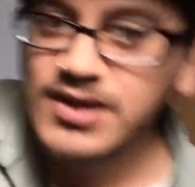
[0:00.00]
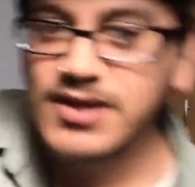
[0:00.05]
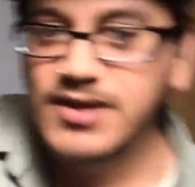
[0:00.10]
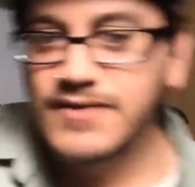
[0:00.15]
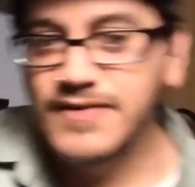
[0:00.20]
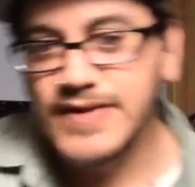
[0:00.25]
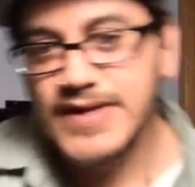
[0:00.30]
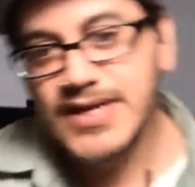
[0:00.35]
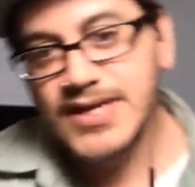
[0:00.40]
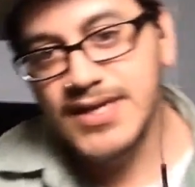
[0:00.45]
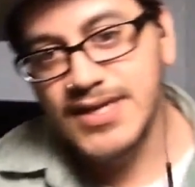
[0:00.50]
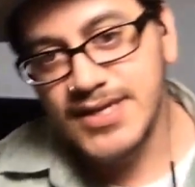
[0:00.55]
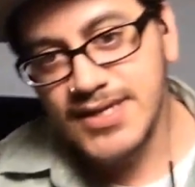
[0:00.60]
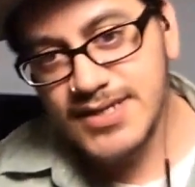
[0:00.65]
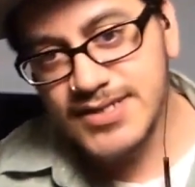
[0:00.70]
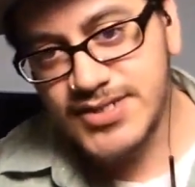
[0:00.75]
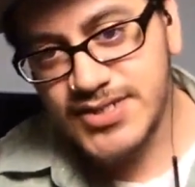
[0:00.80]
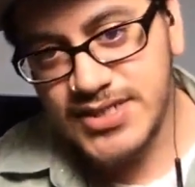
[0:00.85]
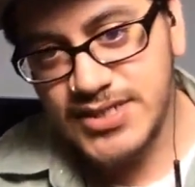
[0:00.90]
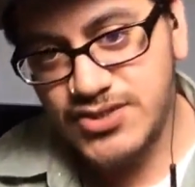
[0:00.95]

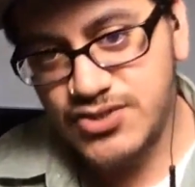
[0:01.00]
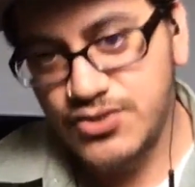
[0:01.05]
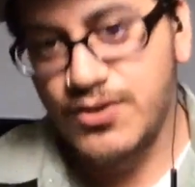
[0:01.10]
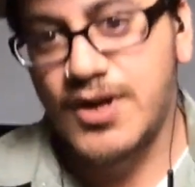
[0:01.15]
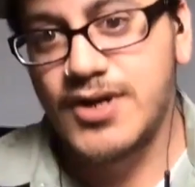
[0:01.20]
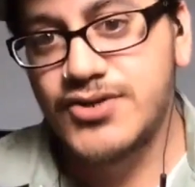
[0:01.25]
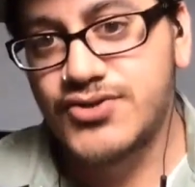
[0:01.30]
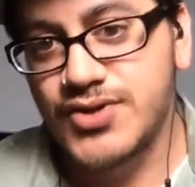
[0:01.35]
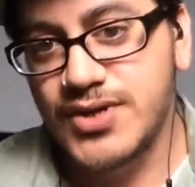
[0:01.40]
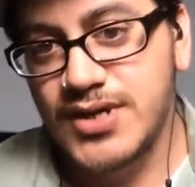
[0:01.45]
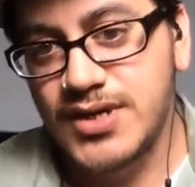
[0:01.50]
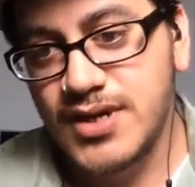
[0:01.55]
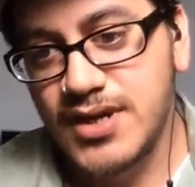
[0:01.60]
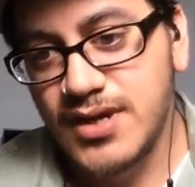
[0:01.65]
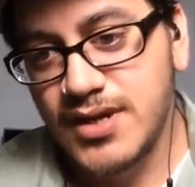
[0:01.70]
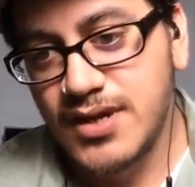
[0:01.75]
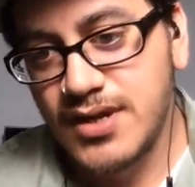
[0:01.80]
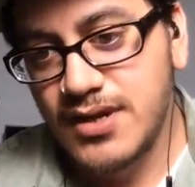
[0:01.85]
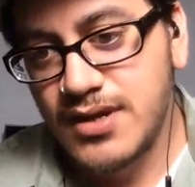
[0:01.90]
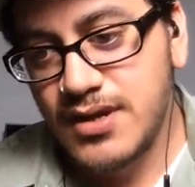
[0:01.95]
the C200
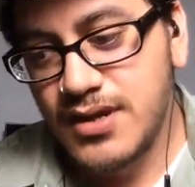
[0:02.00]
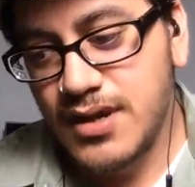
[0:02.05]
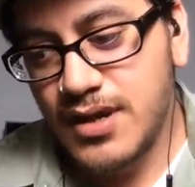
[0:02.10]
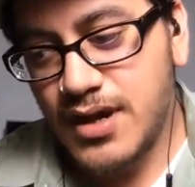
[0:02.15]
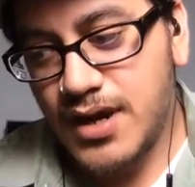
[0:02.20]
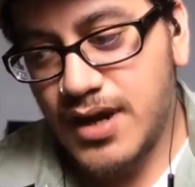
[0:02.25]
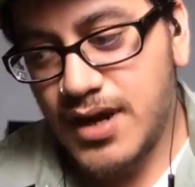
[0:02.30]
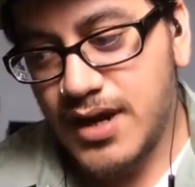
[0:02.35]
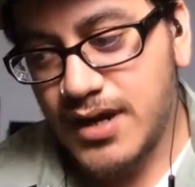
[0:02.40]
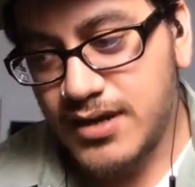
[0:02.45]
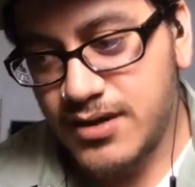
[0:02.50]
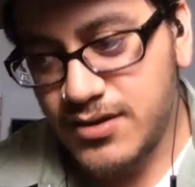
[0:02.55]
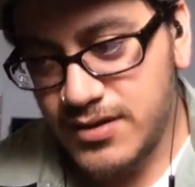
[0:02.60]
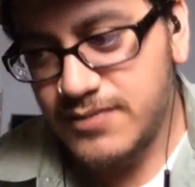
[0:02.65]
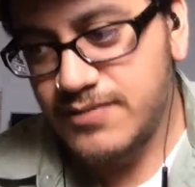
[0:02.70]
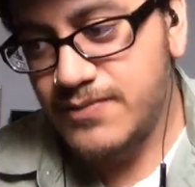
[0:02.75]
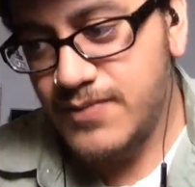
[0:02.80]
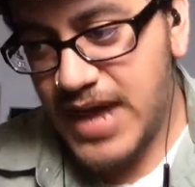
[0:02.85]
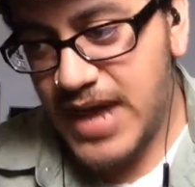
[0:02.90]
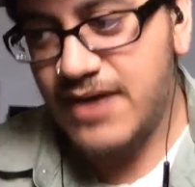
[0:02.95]

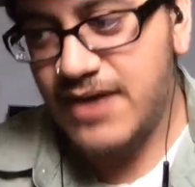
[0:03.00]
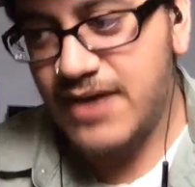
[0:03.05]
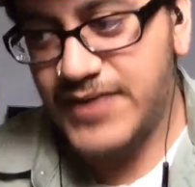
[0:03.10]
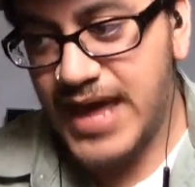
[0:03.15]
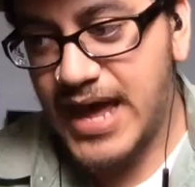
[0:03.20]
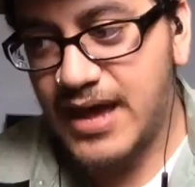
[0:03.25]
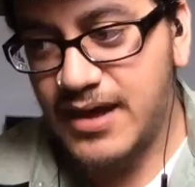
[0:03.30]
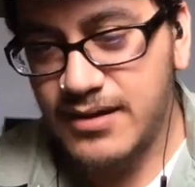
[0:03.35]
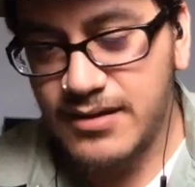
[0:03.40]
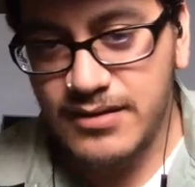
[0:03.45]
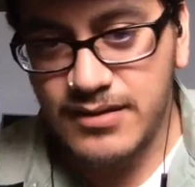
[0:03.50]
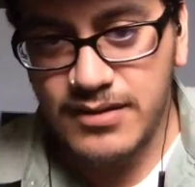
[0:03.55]
could have that,